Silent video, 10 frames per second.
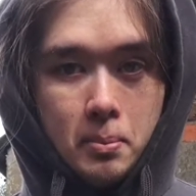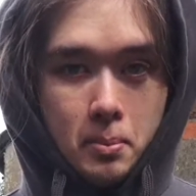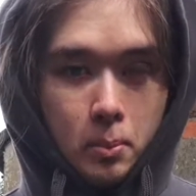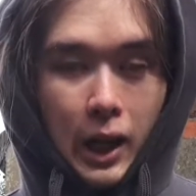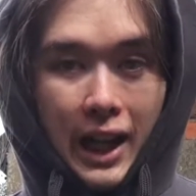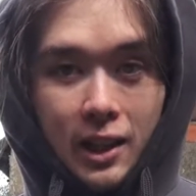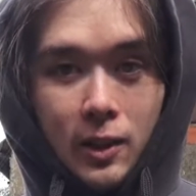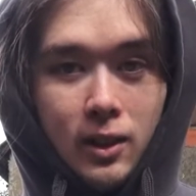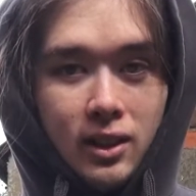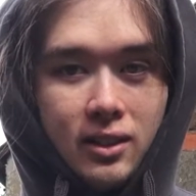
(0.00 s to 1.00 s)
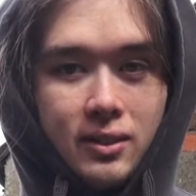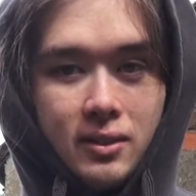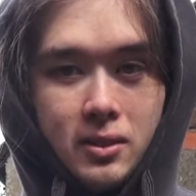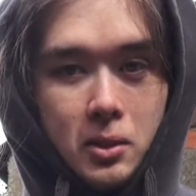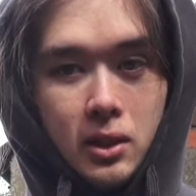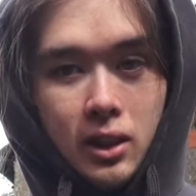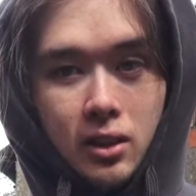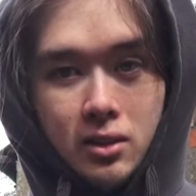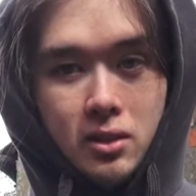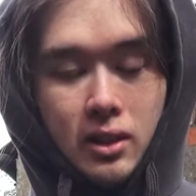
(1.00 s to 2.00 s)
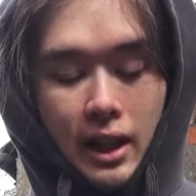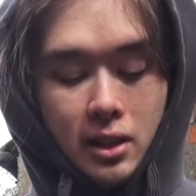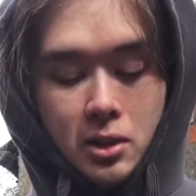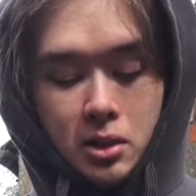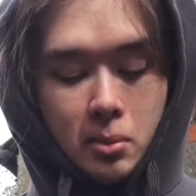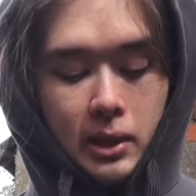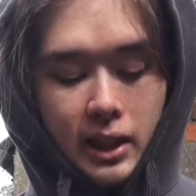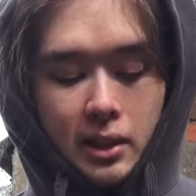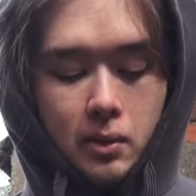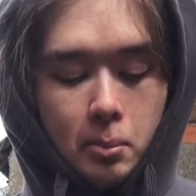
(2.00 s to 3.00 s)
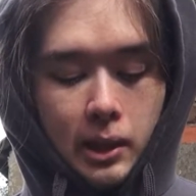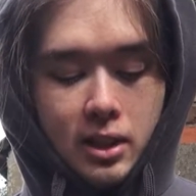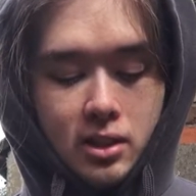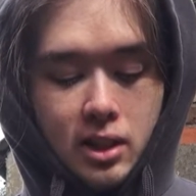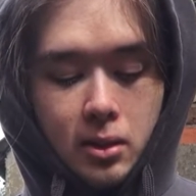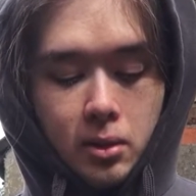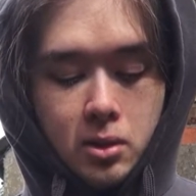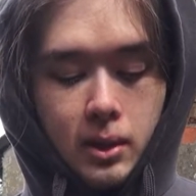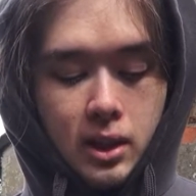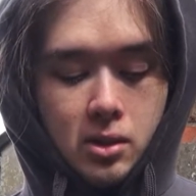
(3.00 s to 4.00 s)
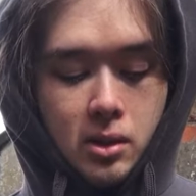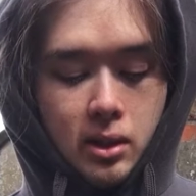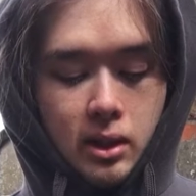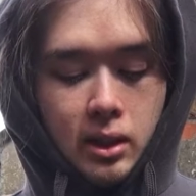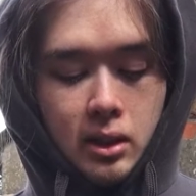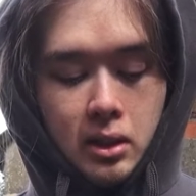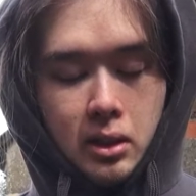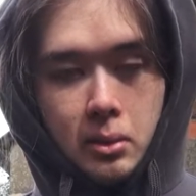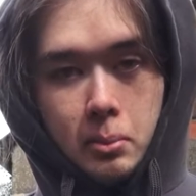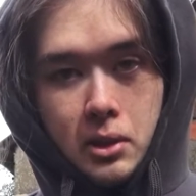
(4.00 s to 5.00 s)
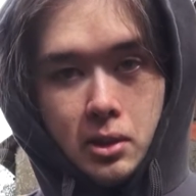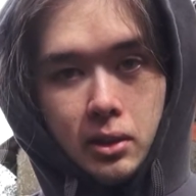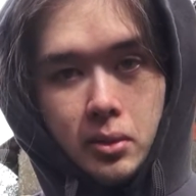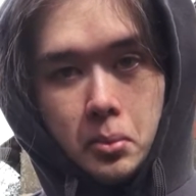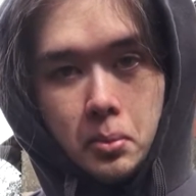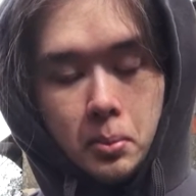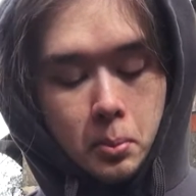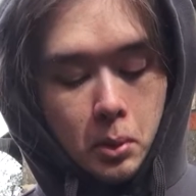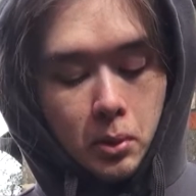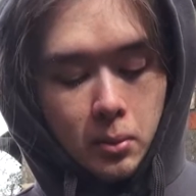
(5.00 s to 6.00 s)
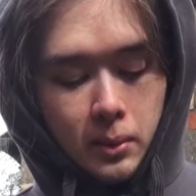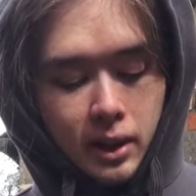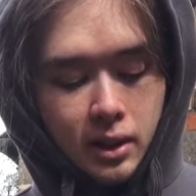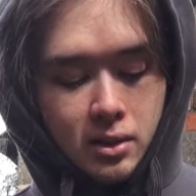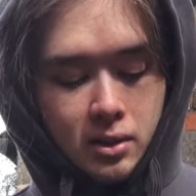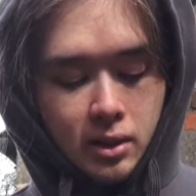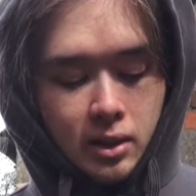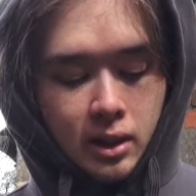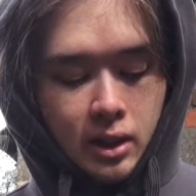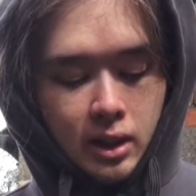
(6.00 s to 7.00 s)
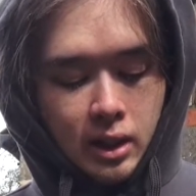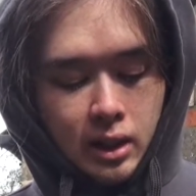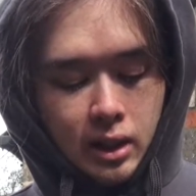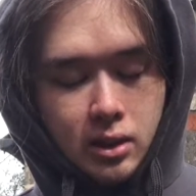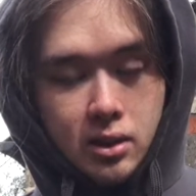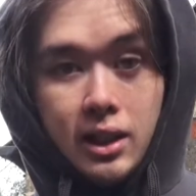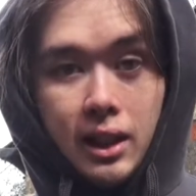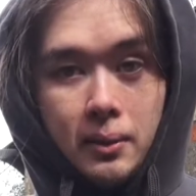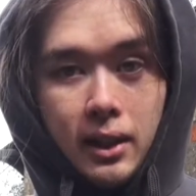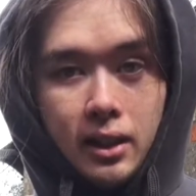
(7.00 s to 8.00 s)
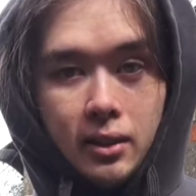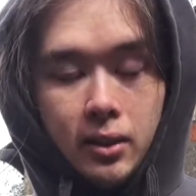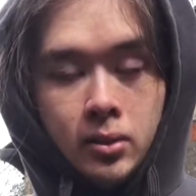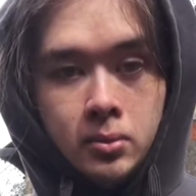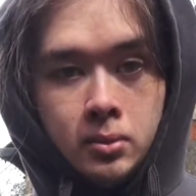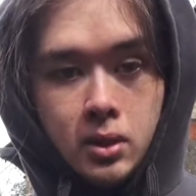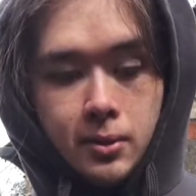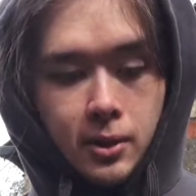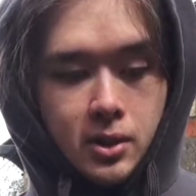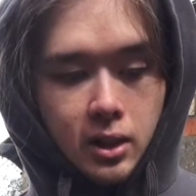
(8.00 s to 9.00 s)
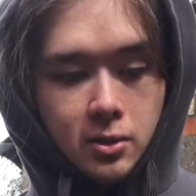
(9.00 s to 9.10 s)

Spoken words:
wire on it, so I could just completely replace the old switch. But sure, we'll run with this and see how we get on. So first things